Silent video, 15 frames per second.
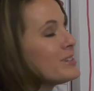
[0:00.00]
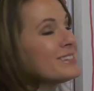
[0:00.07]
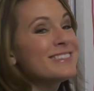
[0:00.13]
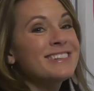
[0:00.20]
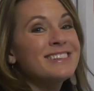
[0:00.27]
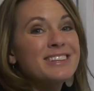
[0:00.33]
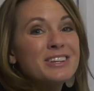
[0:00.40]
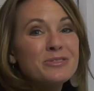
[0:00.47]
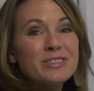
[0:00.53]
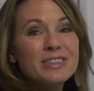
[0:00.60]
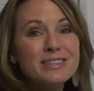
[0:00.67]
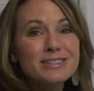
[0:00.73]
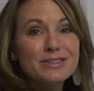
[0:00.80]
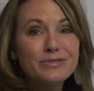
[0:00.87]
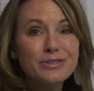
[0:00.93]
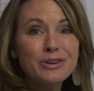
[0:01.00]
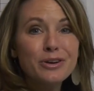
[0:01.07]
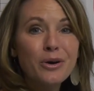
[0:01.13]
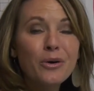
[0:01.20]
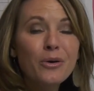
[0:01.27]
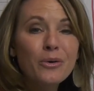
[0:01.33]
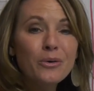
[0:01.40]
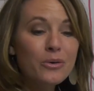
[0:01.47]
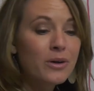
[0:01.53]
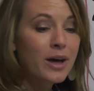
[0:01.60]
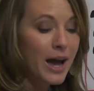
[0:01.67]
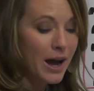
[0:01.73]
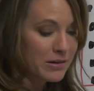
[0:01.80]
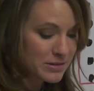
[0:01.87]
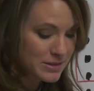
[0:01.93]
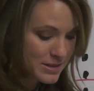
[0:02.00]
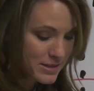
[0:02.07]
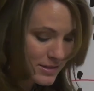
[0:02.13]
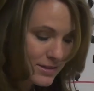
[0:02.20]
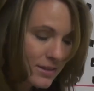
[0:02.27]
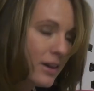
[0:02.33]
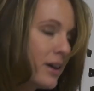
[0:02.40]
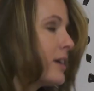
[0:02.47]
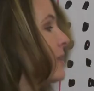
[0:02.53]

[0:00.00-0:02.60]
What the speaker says: we're dealing with a different whole, how does this look?